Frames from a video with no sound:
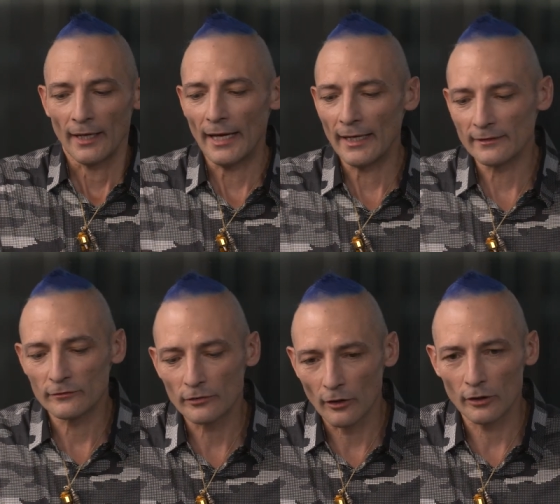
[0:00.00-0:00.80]

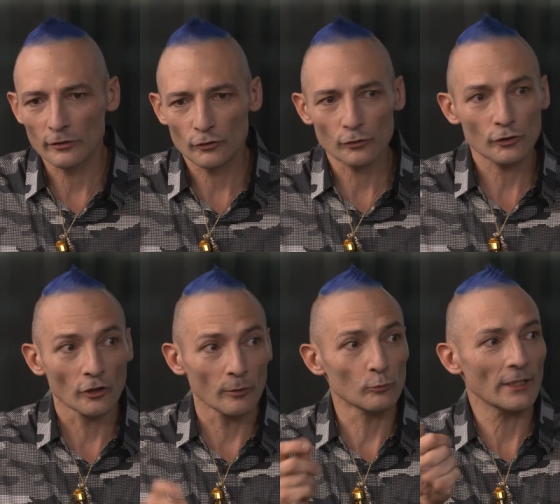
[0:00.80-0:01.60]
And so
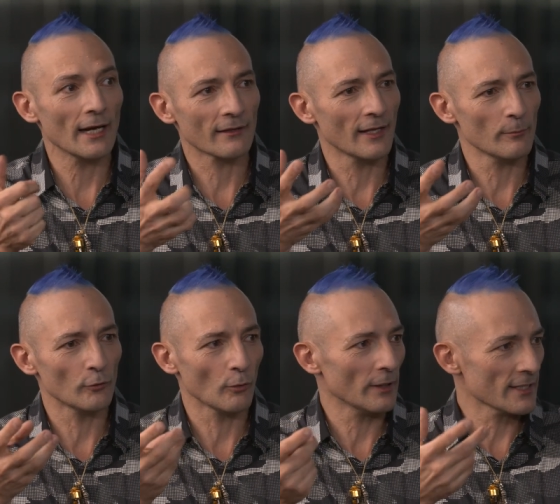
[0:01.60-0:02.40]
some, we like them
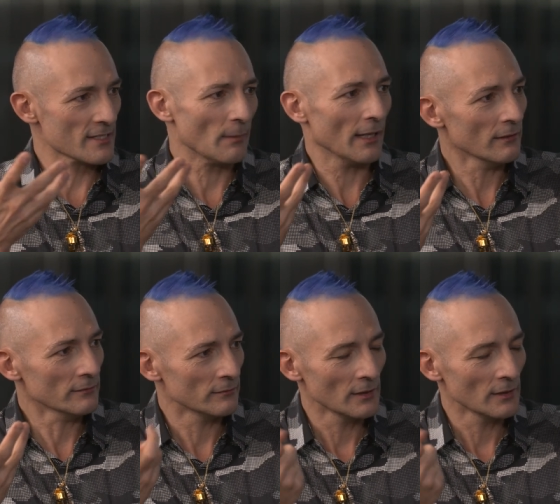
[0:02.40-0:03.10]
the way they smell,